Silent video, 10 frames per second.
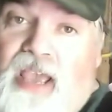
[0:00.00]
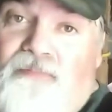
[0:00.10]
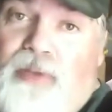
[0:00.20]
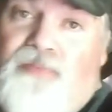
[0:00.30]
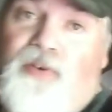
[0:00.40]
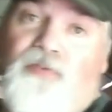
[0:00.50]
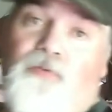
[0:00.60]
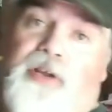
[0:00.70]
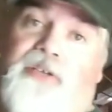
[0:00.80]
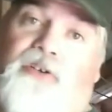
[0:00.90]
have beef in their
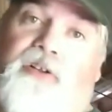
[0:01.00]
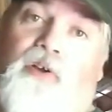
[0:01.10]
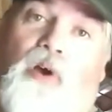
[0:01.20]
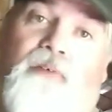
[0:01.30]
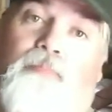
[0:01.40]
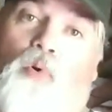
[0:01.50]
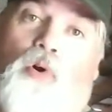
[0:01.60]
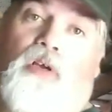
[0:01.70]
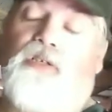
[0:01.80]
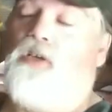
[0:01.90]
freezer. They don't have
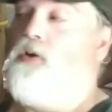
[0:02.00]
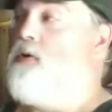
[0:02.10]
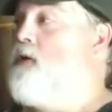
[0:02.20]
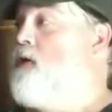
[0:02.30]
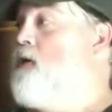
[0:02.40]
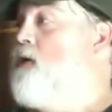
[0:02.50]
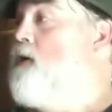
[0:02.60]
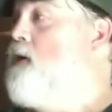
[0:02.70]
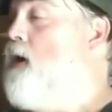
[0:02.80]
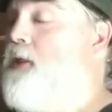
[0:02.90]
pork. So
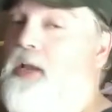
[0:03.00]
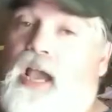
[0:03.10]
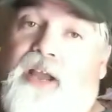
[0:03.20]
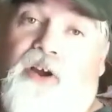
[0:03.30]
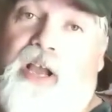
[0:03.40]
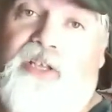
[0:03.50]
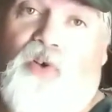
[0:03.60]
the guy that grinds